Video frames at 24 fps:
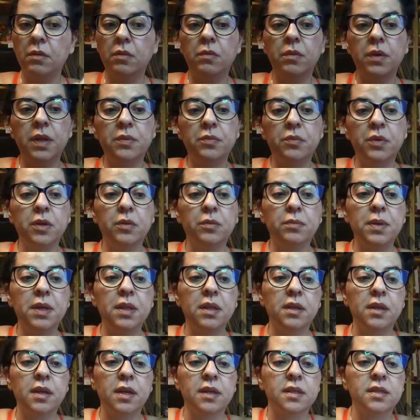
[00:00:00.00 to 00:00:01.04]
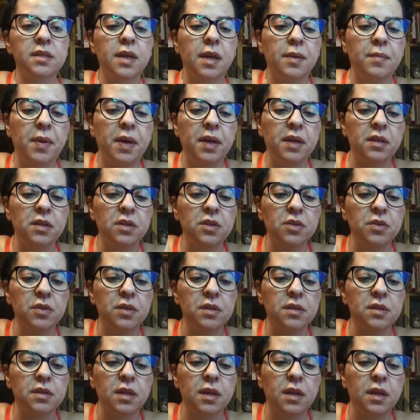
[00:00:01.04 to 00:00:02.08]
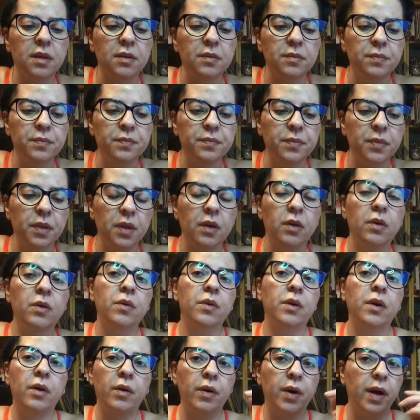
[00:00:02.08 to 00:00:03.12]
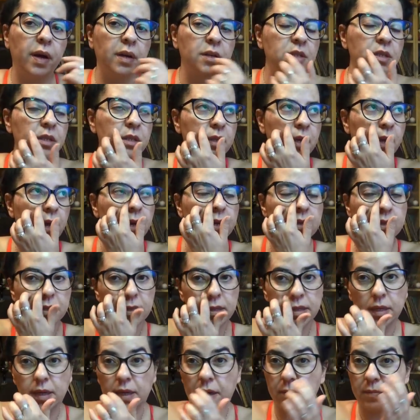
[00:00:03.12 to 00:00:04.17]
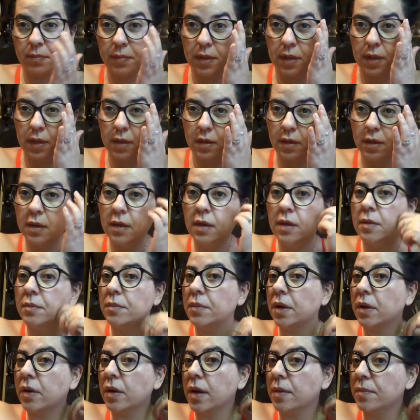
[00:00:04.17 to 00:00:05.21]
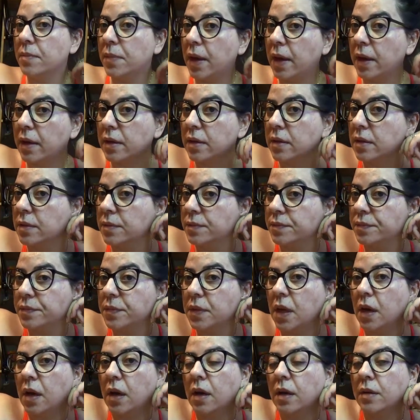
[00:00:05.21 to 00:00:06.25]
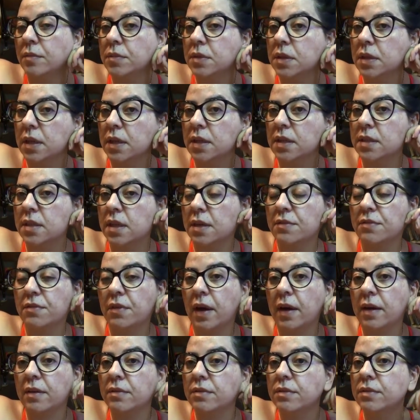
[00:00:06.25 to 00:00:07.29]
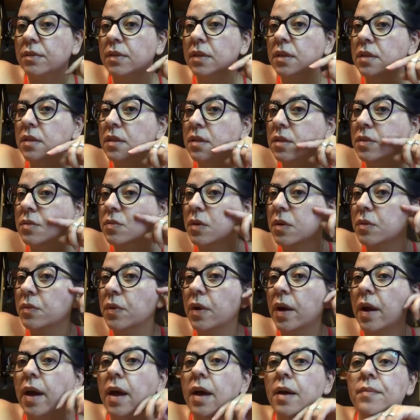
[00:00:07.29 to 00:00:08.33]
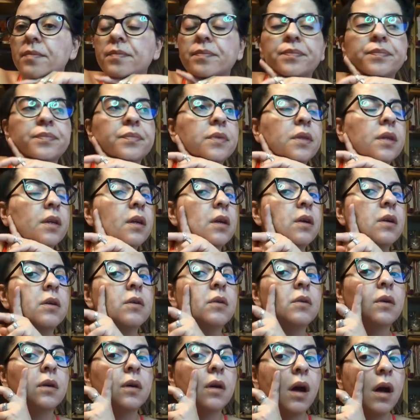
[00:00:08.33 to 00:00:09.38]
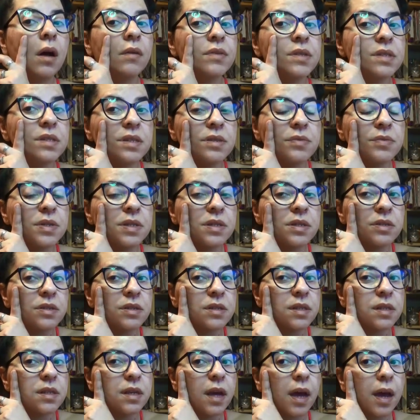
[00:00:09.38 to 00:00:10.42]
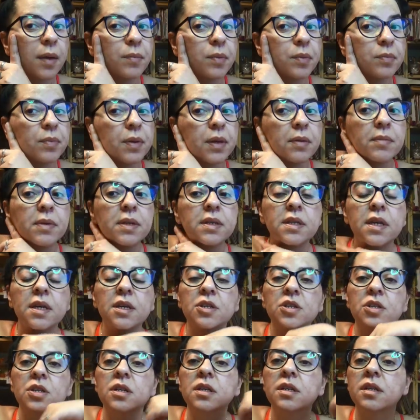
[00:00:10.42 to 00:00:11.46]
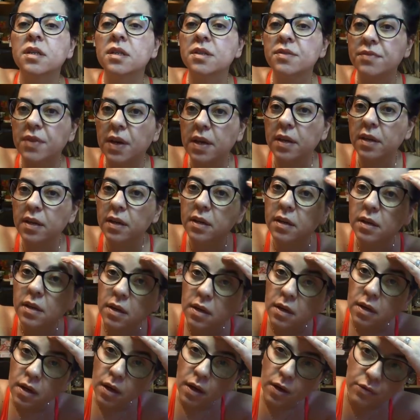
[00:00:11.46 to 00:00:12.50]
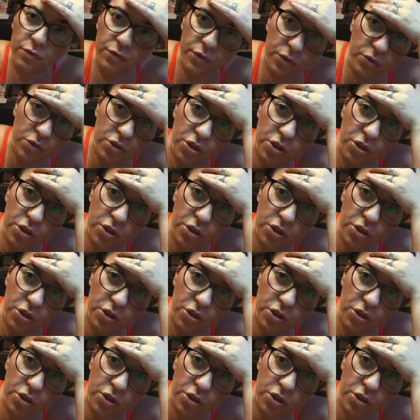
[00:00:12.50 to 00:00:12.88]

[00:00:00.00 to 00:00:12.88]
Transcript: when will be the next time I can do this again, or I'll actually ask the company. But I'll come back. Um, today's day 5. This is where we're at. Obviously, we still see hyperpigmentation. It's faded a few